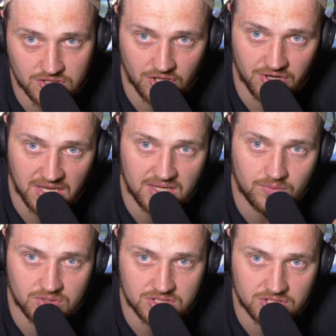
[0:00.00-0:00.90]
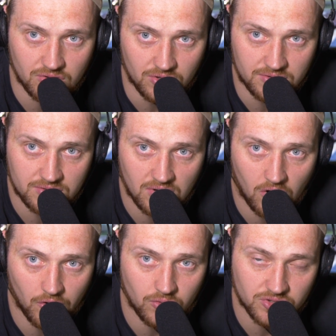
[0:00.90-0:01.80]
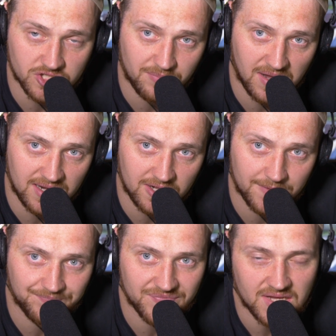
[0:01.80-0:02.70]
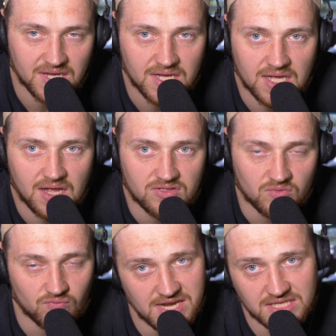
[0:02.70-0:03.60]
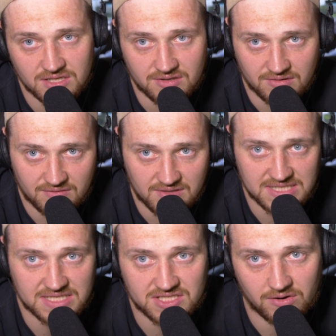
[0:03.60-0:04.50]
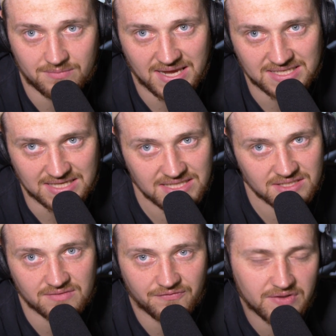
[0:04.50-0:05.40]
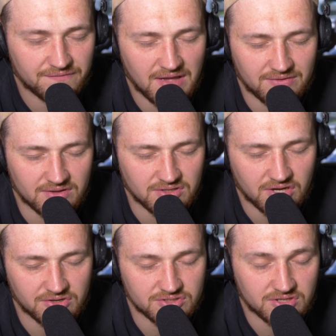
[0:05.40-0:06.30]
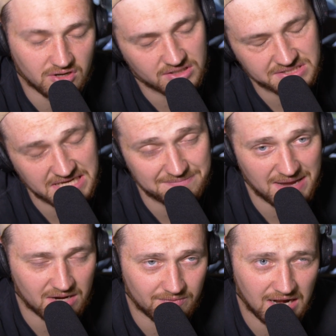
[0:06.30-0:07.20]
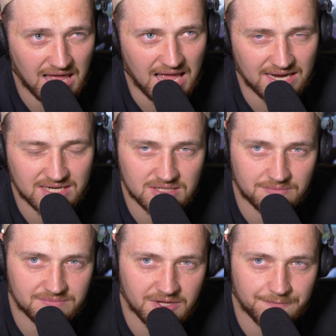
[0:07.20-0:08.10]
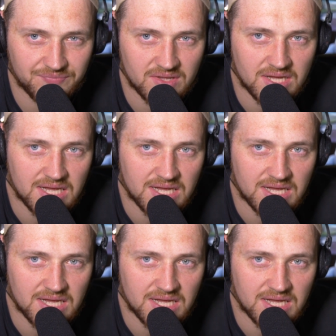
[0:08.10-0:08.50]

the journey was done on autopilot. The reason this is so amazing isn't for the fact that you can just sit back and relax, but